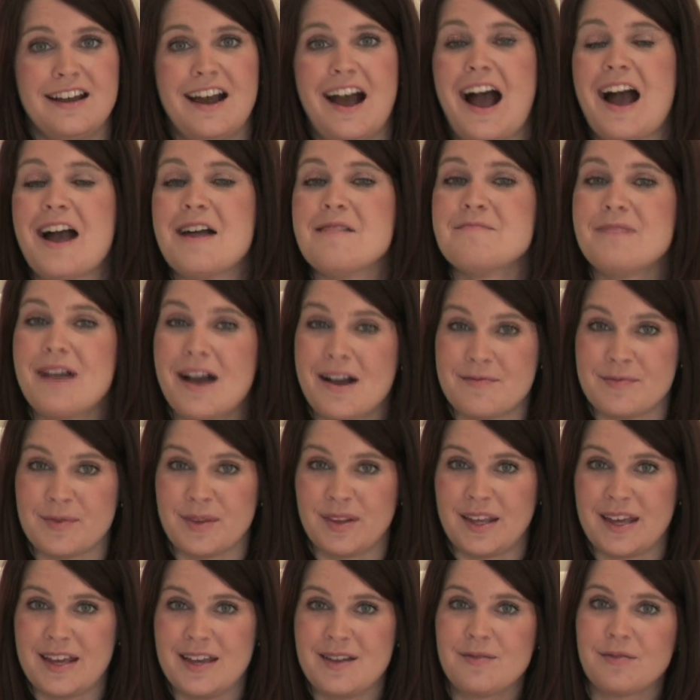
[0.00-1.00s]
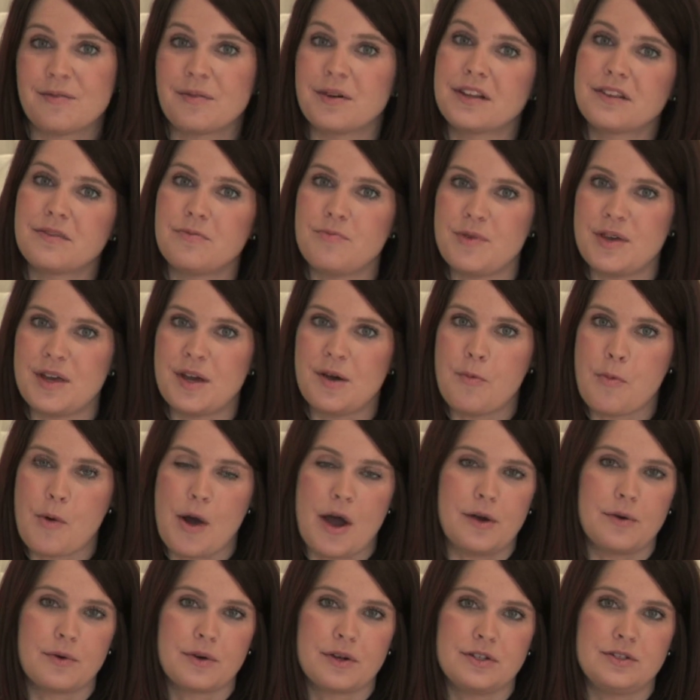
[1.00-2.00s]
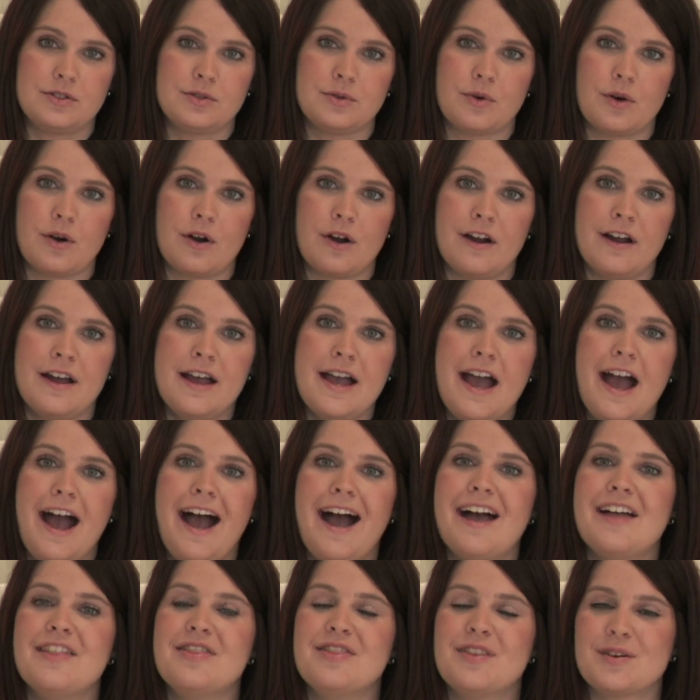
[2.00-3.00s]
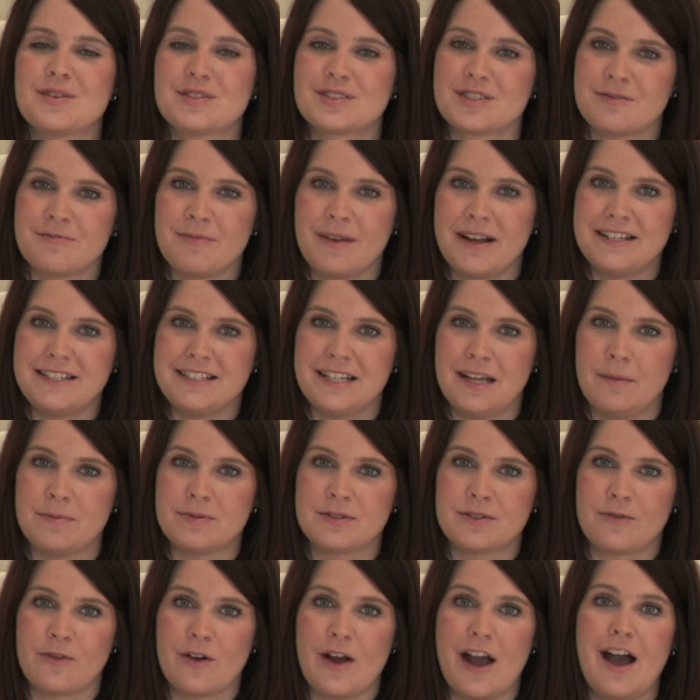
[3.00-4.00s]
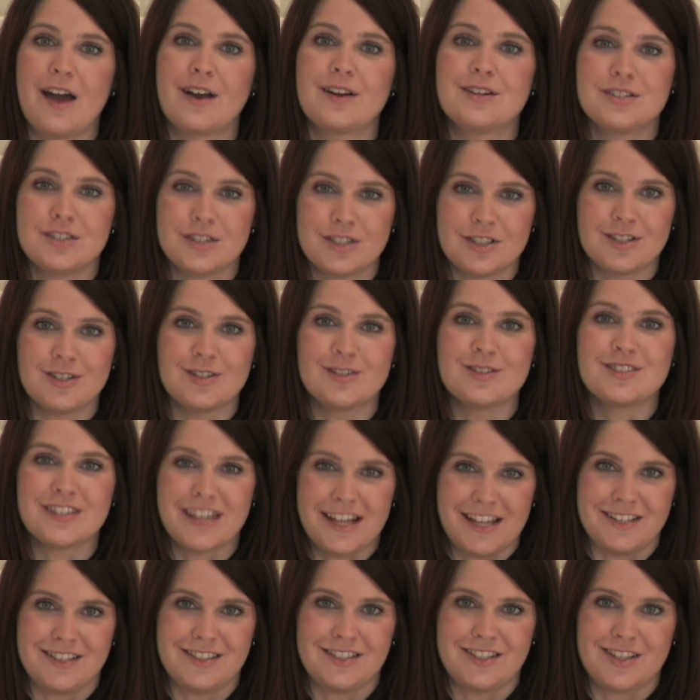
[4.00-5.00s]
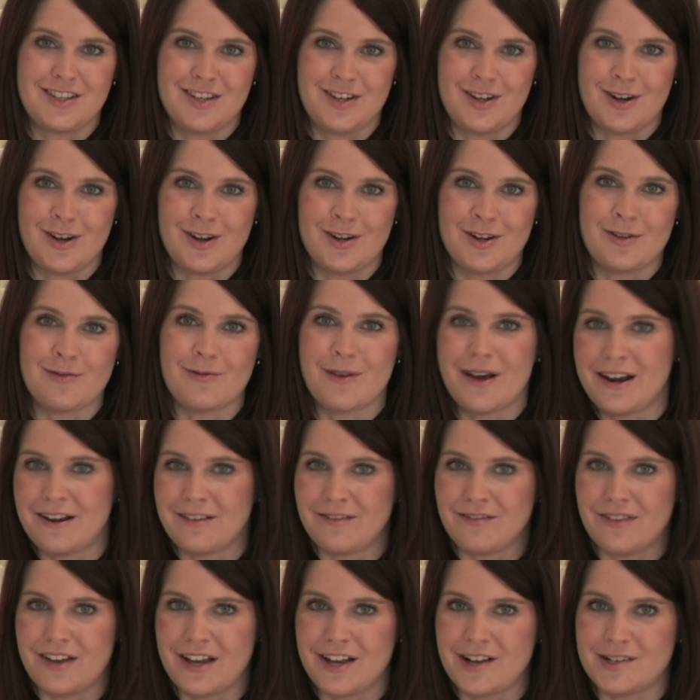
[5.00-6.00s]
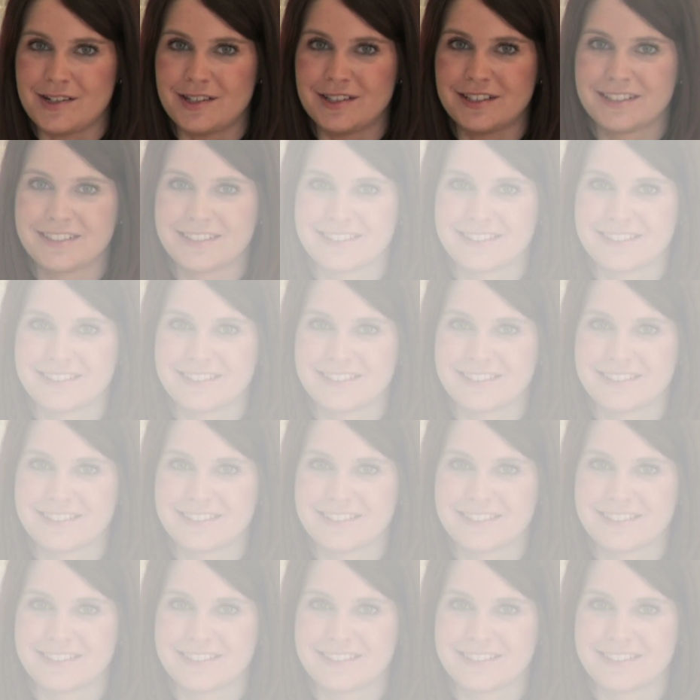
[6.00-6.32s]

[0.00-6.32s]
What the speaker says: I'm Emily with Mia Bridal Couture, and those are my tips for how to choose and secure your wedding veil.